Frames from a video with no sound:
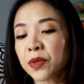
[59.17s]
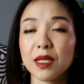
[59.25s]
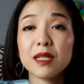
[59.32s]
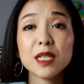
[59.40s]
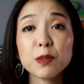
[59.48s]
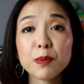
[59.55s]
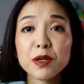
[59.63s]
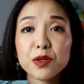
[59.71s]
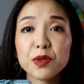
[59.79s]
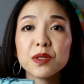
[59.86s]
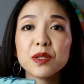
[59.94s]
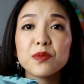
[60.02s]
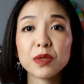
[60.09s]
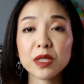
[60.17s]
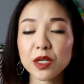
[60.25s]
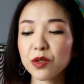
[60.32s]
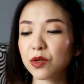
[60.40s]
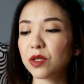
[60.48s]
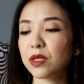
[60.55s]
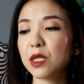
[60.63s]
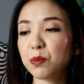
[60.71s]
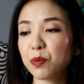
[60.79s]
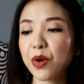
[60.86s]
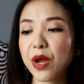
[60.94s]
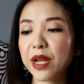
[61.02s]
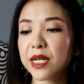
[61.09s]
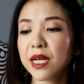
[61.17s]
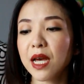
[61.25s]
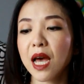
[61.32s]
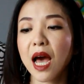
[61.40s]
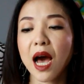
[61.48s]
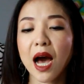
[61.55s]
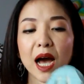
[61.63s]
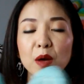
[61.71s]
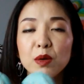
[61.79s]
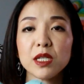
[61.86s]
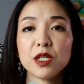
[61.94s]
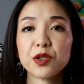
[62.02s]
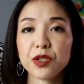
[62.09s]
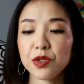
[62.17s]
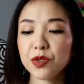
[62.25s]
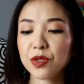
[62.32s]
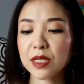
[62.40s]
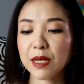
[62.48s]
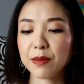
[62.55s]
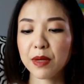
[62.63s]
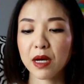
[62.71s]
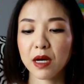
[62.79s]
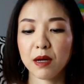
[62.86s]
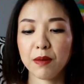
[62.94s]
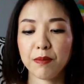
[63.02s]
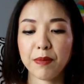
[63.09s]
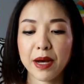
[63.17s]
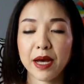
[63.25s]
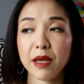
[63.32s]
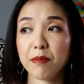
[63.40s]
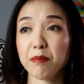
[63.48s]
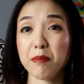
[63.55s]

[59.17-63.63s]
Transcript: Now these pair of shoes are really good. This brand, I was introduced to them by